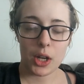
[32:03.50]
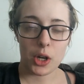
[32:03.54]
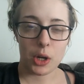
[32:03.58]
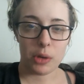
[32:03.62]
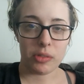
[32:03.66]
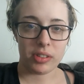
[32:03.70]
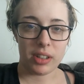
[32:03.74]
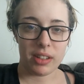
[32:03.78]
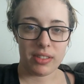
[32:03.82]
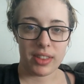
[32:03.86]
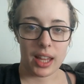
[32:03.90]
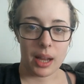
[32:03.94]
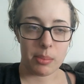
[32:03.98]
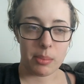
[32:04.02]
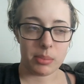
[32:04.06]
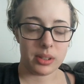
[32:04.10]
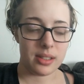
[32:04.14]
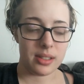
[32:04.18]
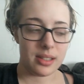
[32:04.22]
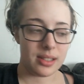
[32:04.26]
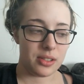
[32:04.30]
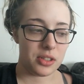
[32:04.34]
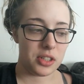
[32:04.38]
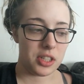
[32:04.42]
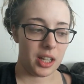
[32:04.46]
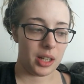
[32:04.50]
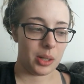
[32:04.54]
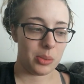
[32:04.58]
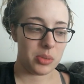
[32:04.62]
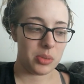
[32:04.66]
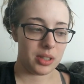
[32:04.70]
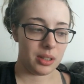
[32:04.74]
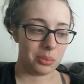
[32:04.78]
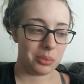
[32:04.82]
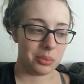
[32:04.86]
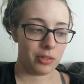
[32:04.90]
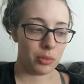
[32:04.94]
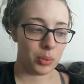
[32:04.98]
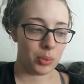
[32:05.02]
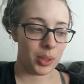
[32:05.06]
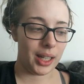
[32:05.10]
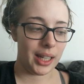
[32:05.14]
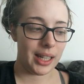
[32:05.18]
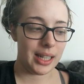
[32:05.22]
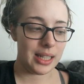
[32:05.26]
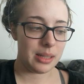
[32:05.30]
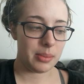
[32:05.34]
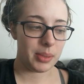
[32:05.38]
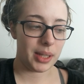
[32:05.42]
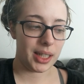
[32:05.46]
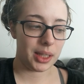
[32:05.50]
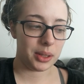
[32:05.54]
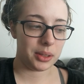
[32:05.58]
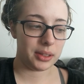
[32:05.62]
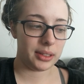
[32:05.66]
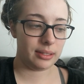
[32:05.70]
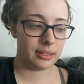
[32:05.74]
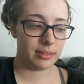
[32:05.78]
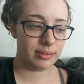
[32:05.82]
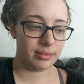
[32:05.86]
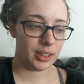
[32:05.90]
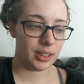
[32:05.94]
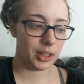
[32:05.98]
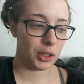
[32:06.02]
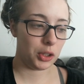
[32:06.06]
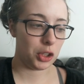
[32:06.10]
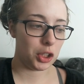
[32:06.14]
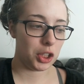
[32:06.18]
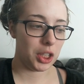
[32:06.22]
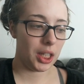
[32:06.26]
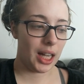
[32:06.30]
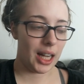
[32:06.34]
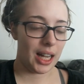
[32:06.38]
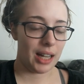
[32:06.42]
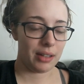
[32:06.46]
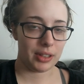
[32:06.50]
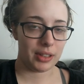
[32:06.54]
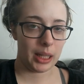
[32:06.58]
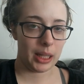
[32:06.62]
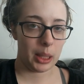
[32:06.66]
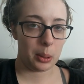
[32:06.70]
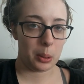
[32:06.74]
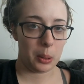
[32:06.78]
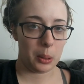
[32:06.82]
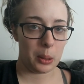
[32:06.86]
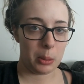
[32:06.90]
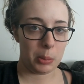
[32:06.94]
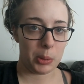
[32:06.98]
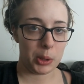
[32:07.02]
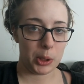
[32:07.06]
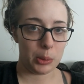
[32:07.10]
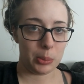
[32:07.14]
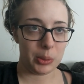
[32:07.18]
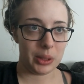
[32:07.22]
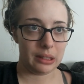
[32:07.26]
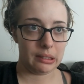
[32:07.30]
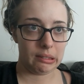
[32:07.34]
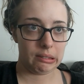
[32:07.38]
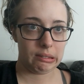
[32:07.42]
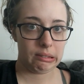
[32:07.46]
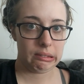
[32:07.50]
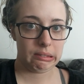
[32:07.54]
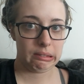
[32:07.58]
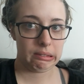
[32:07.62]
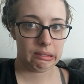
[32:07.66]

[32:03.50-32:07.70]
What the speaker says: Hopefully the ambulance will turn up soon. We've waited about a good half an hour at the moment.